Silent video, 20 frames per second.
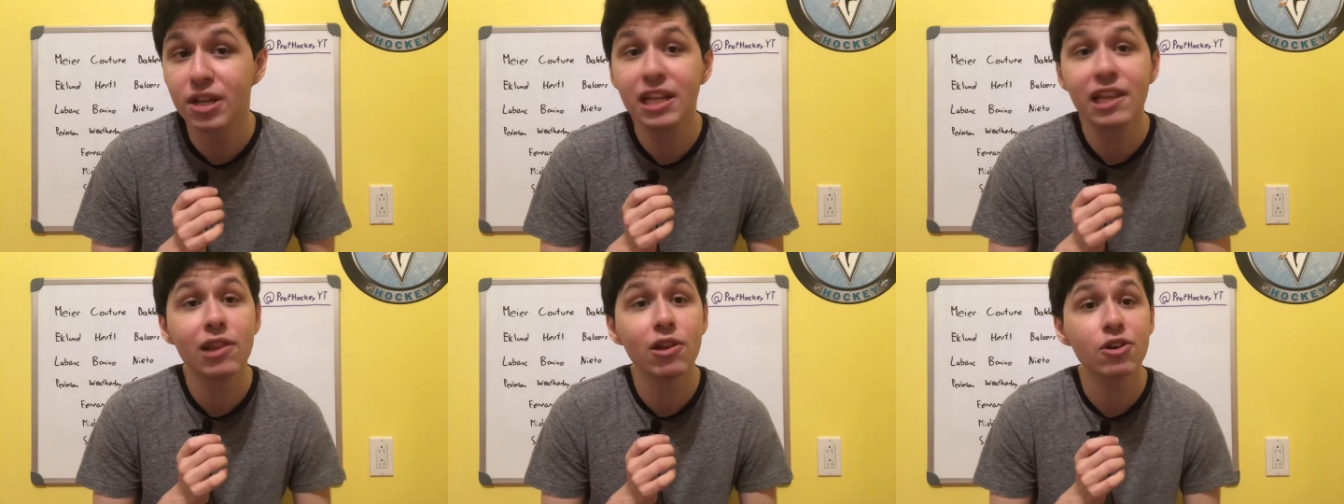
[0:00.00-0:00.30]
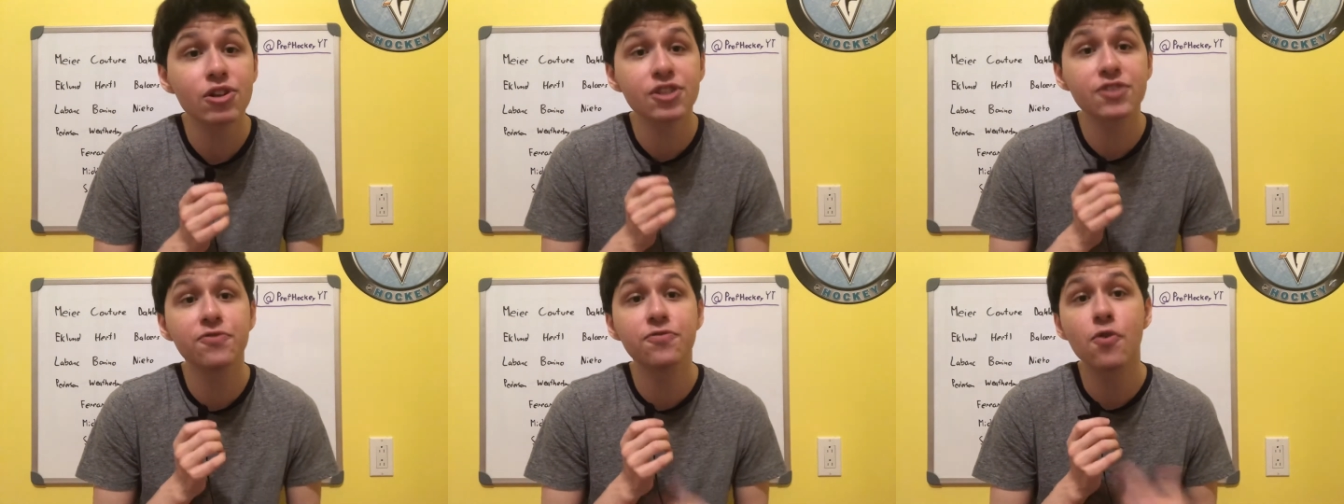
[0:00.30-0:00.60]
he
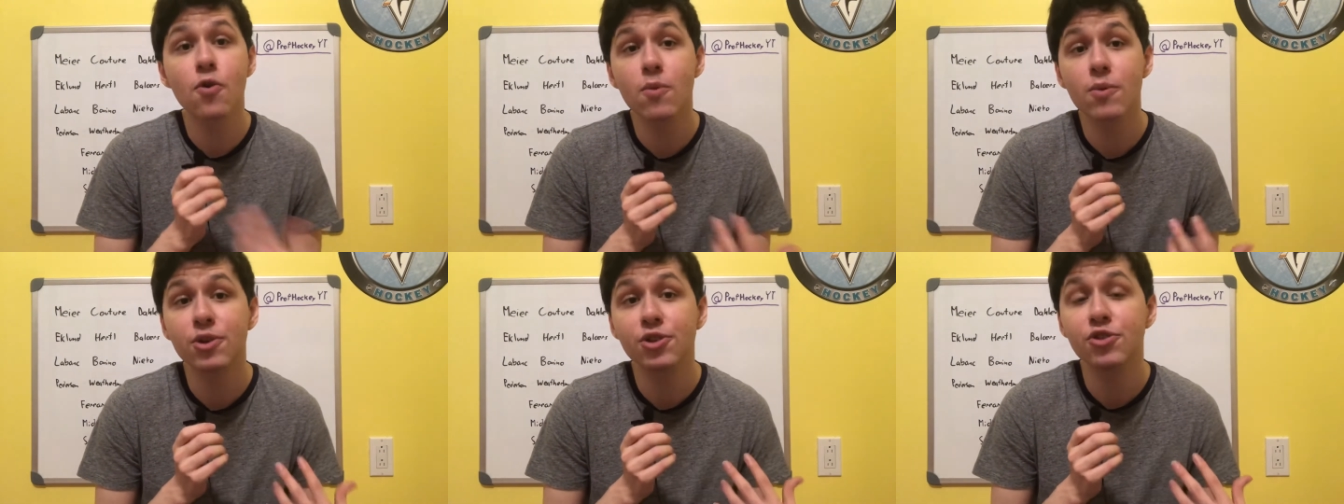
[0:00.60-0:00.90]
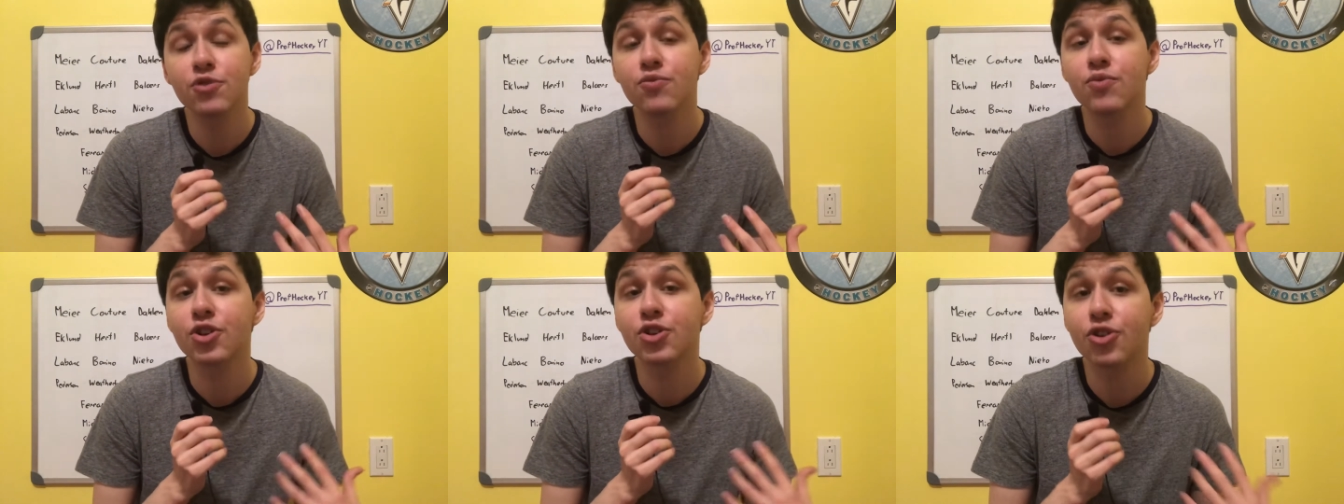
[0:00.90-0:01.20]
looks
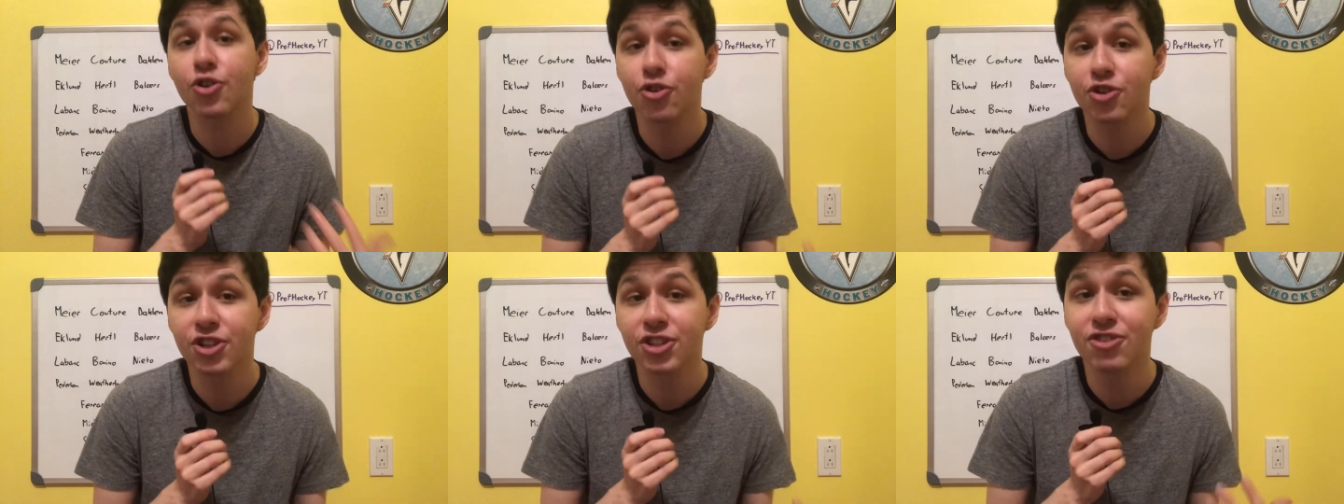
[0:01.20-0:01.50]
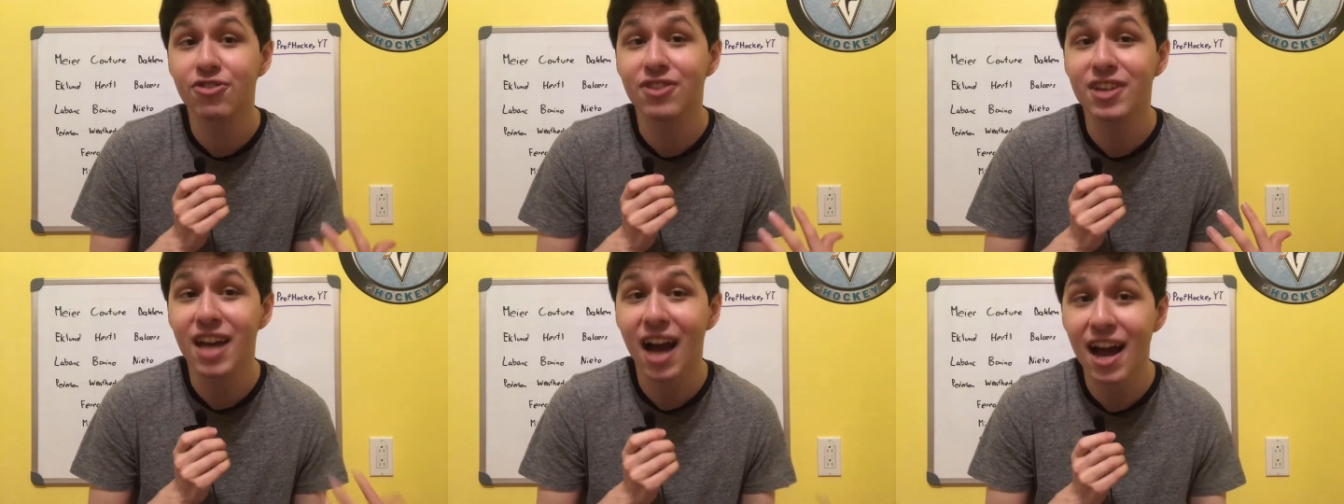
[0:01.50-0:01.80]
forward to returning
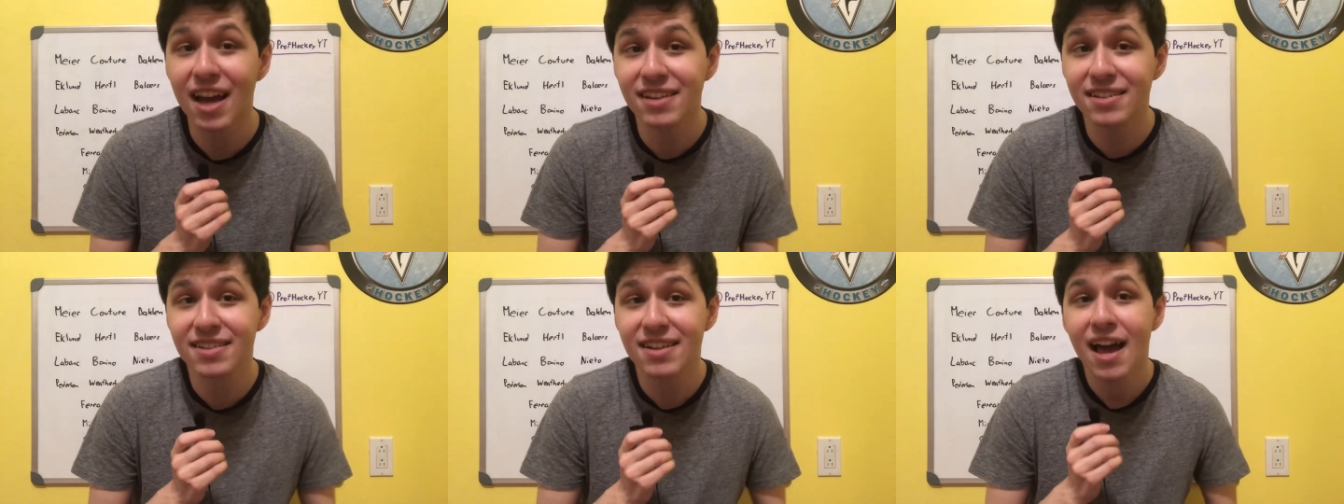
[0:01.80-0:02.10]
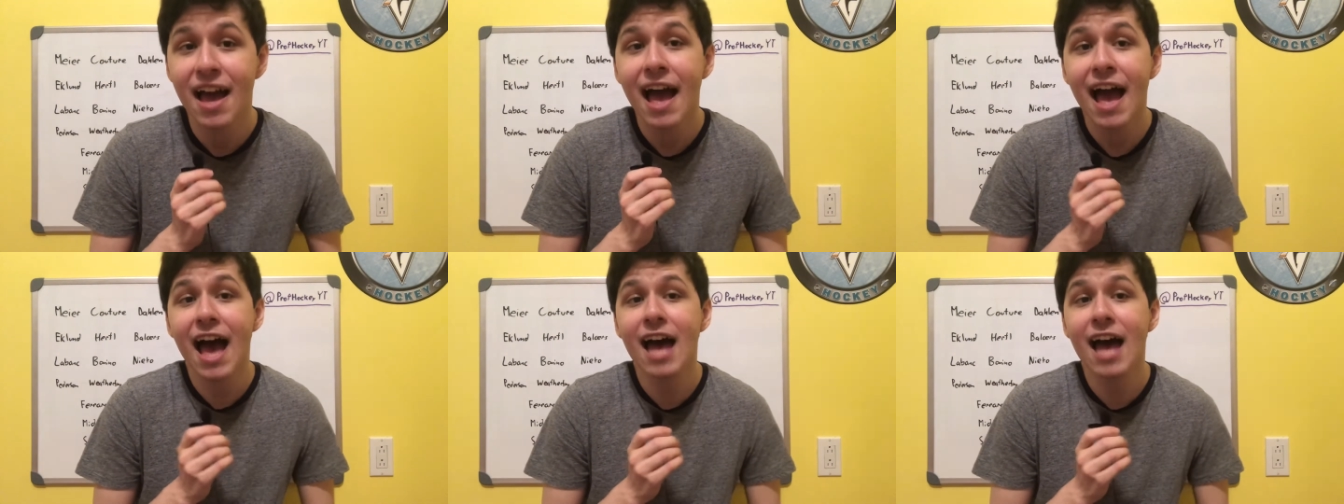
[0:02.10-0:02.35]
to the ice